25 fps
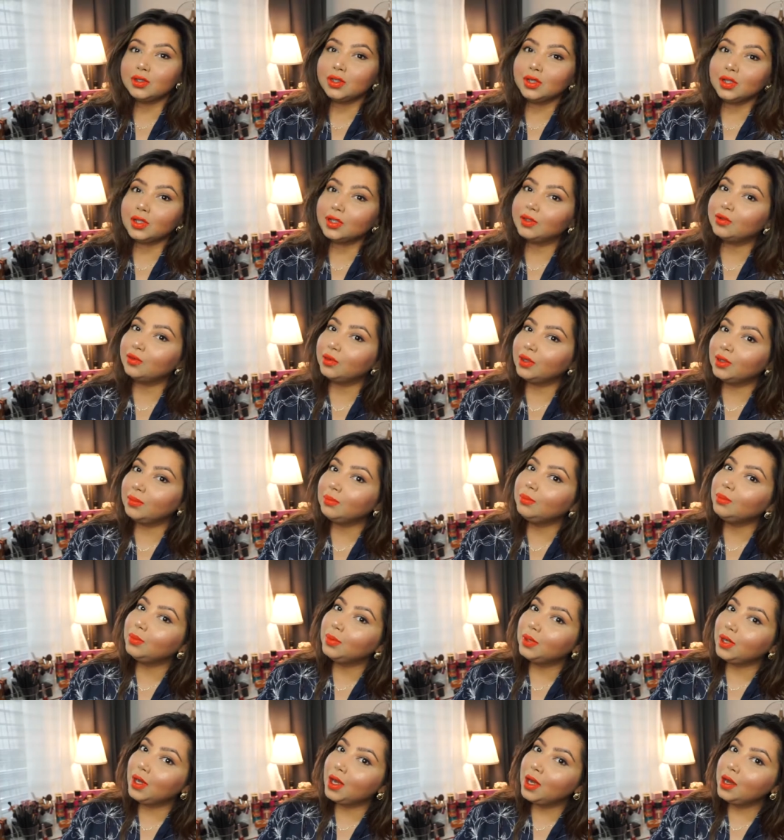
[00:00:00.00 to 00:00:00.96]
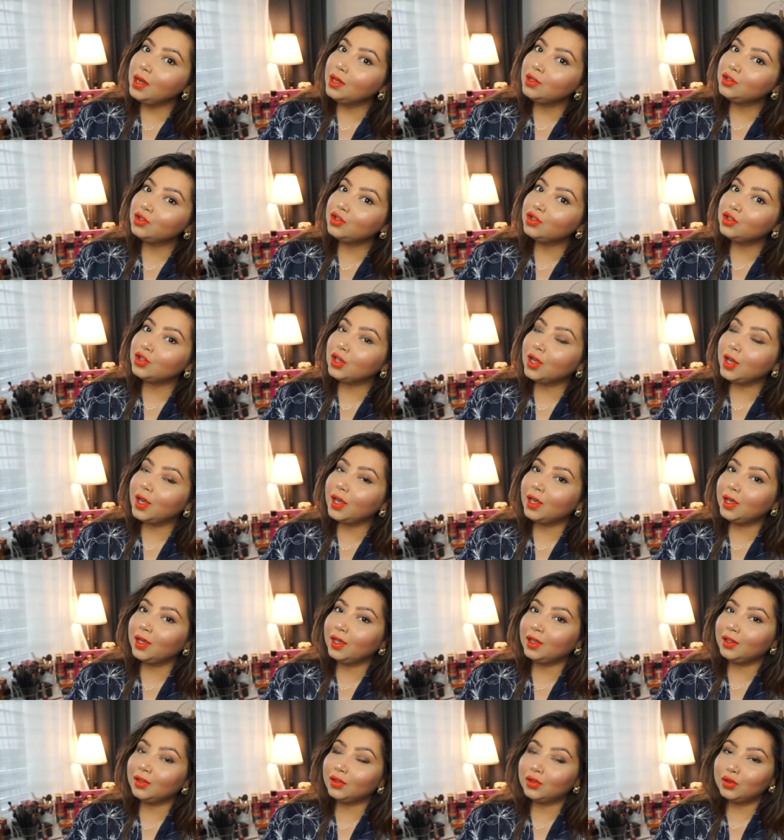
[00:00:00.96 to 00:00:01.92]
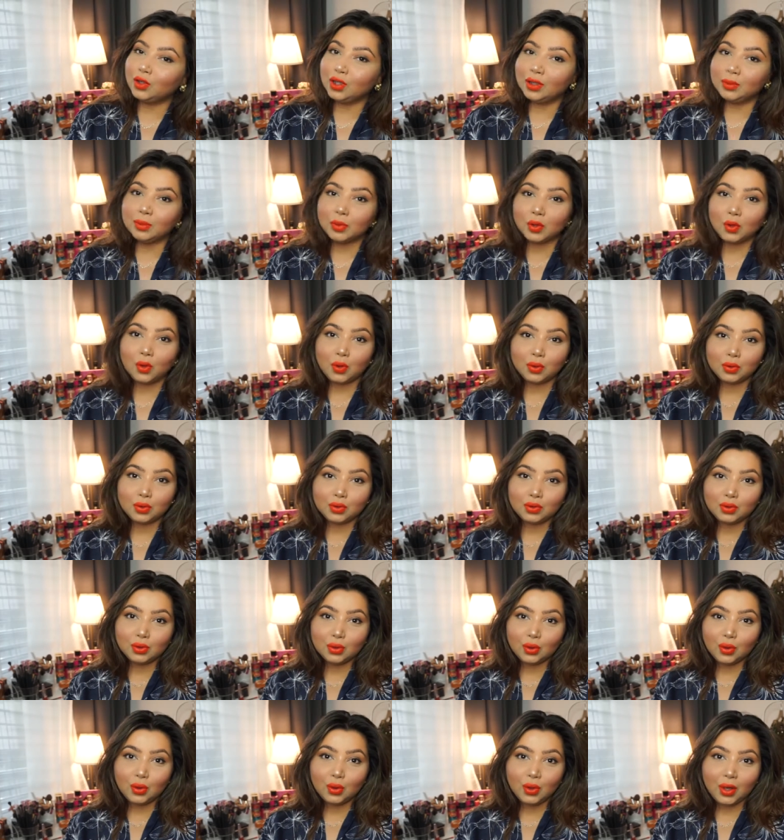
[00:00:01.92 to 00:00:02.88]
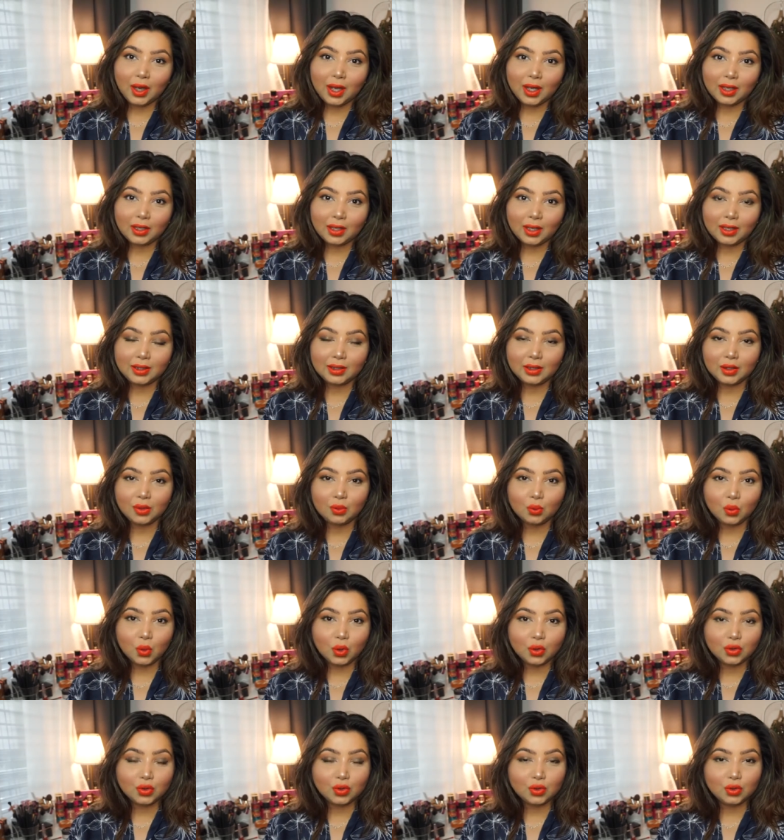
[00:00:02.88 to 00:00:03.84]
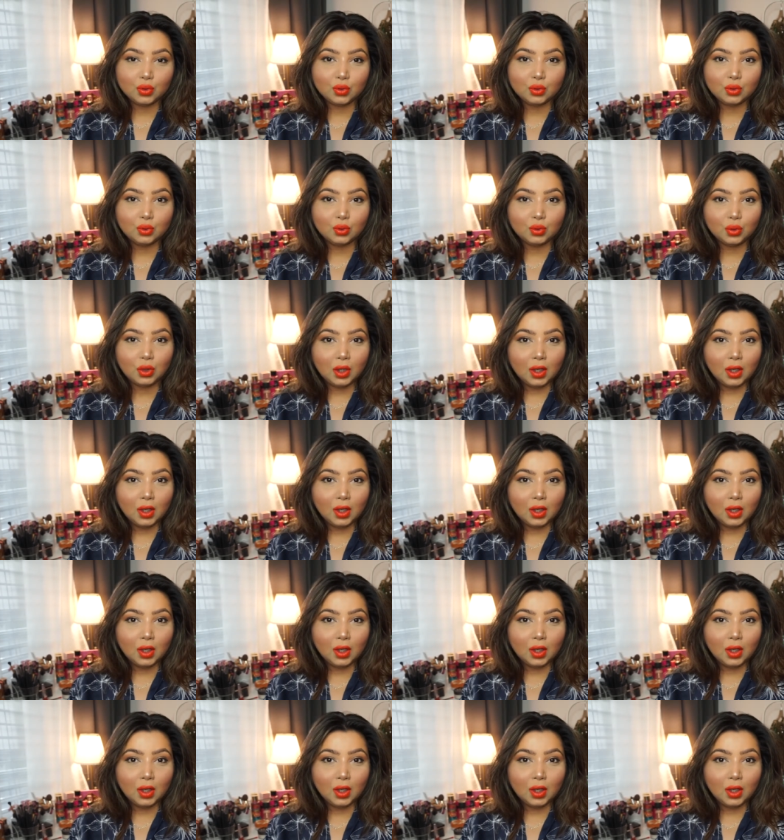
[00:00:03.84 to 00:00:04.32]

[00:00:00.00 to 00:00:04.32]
a cream blush and cream contour, and I didn't want to